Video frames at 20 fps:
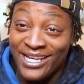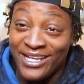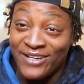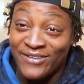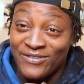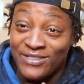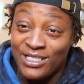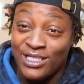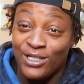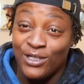
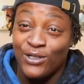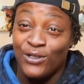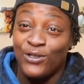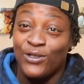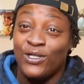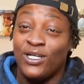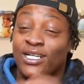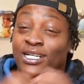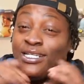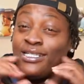have
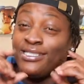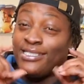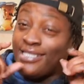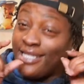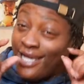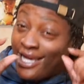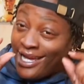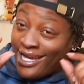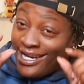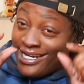told a
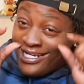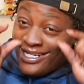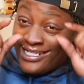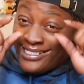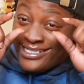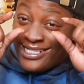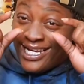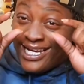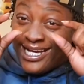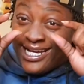tiny,
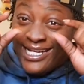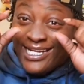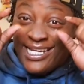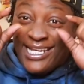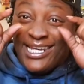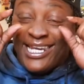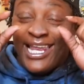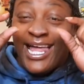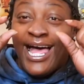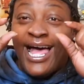tiny
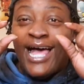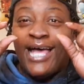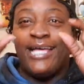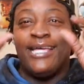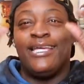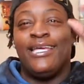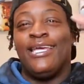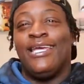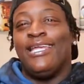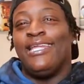lie,
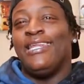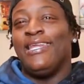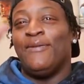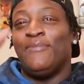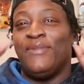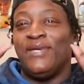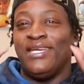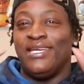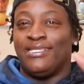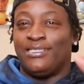and let
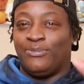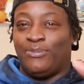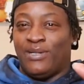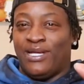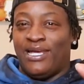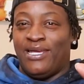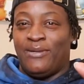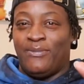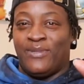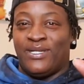me
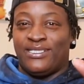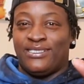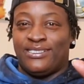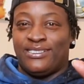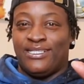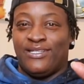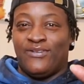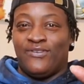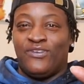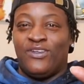explain
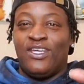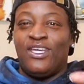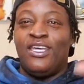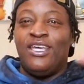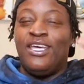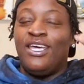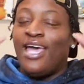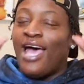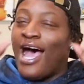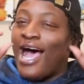myself.
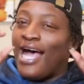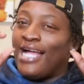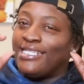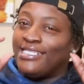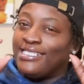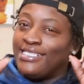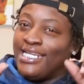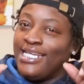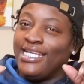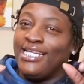I
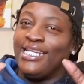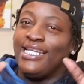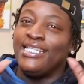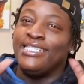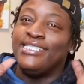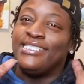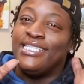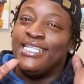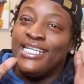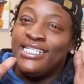didn't
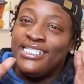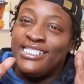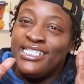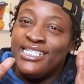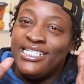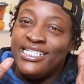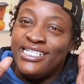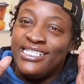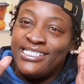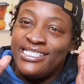
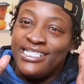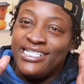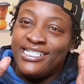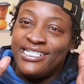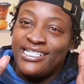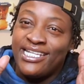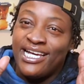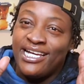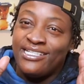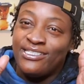intentionally tell
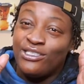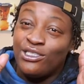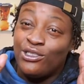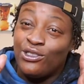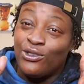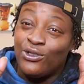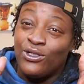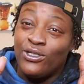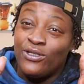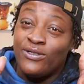y'all a
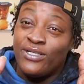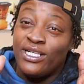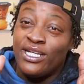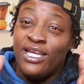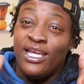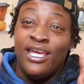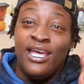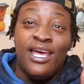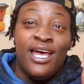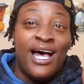story.
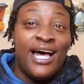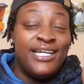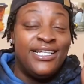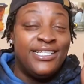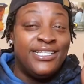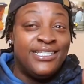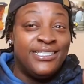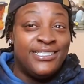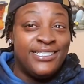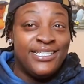I
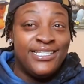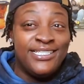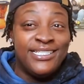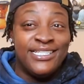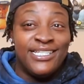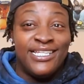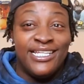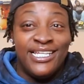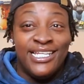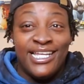didn't
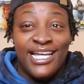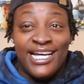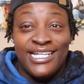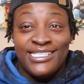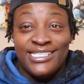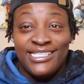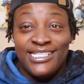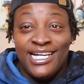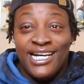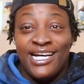intentionally lie
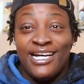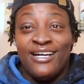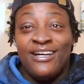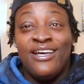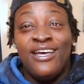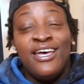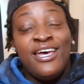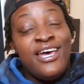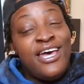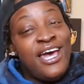to y'all.
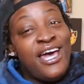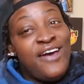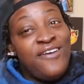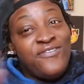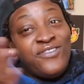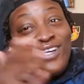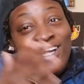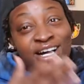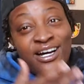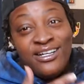
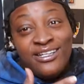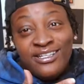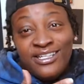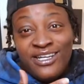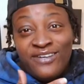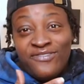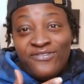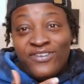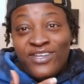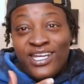After all of
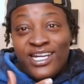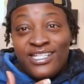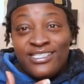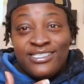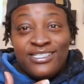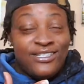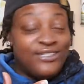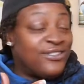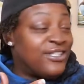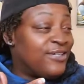that
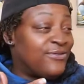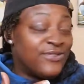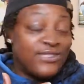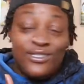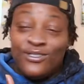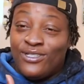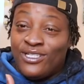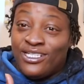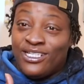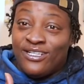fiasco that was
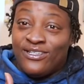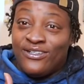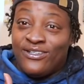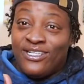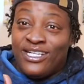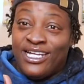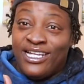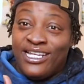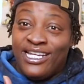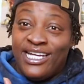going on on
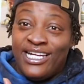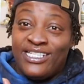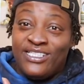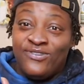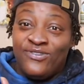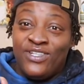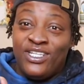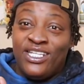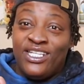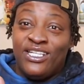that last
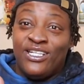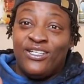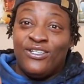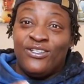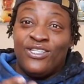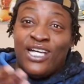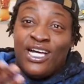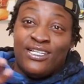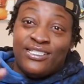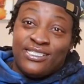video,
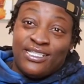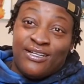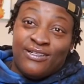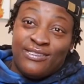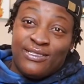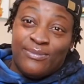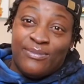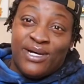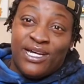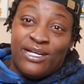y'all saw
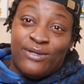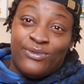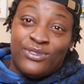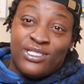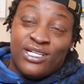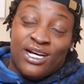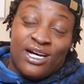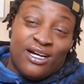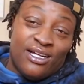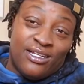somebody was
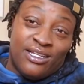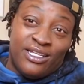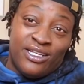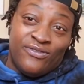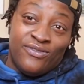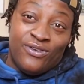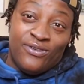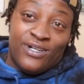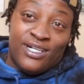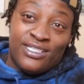calling
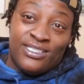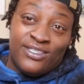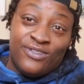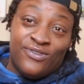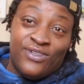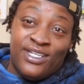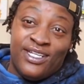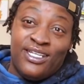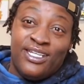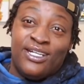if you watched the
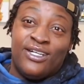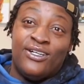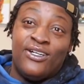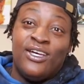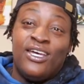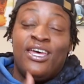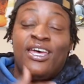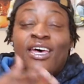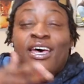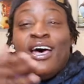video.
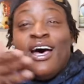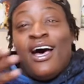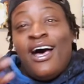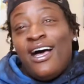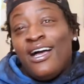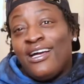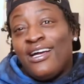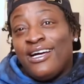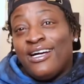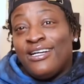
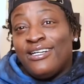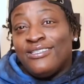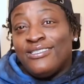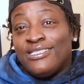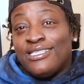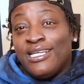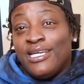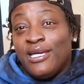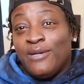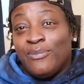I called
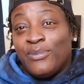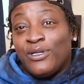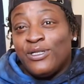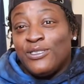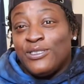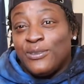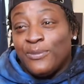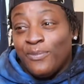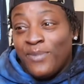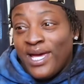said
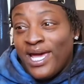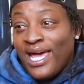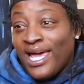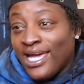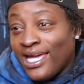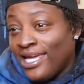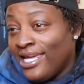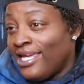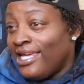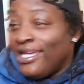person
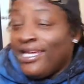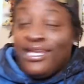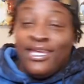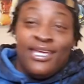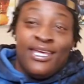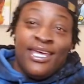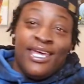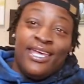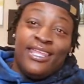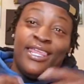back,
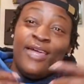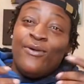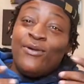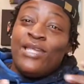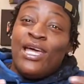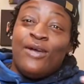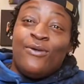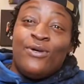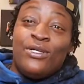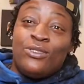and they were
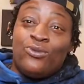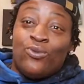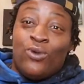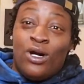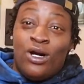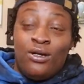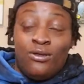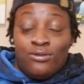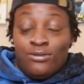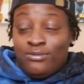like, what's
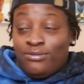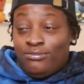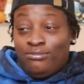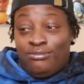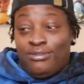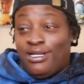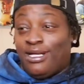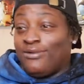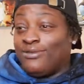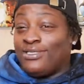wrong?
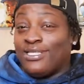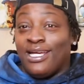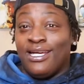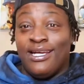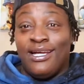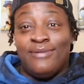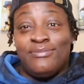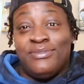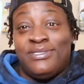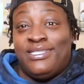And I was
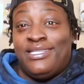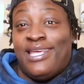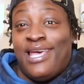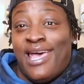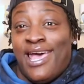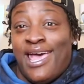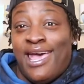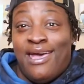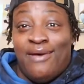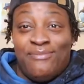like, I'm
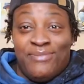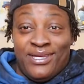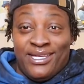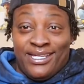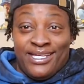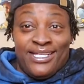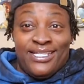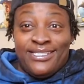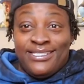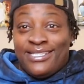sad
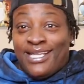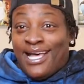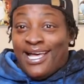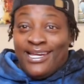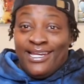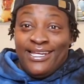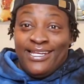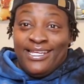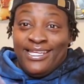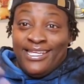because I
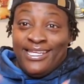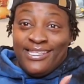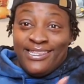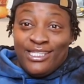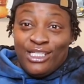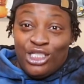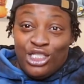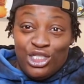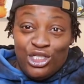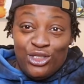didn't get
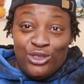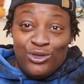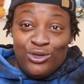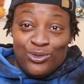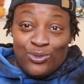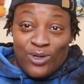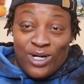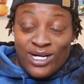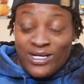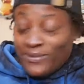the shoes,
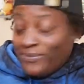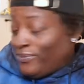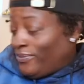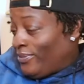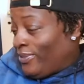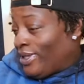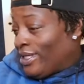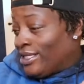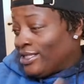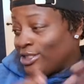right?
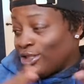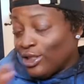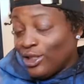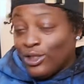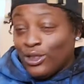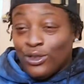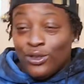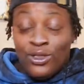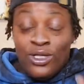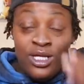
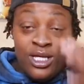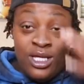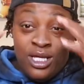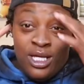So